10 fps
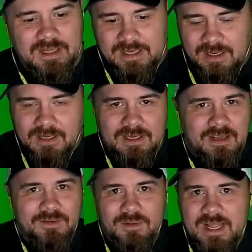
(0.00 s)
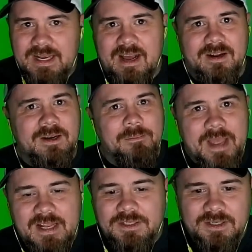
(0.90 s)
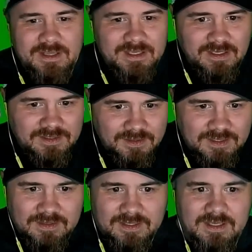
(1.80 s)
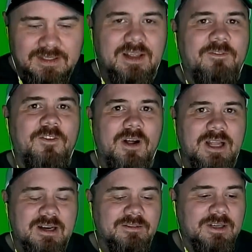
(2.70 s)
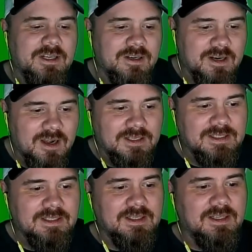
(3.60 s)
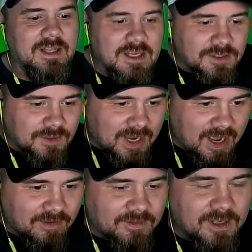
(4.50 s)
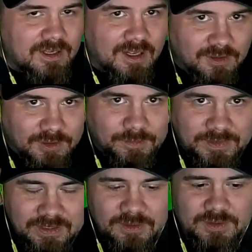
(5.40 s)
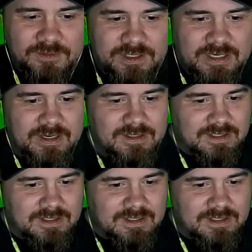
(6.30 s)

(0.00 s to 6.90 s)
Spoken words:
Like if you lay down on a bench or anything else, those other things, they fall out of your ear constantly unless you have a loop that goes over your ear.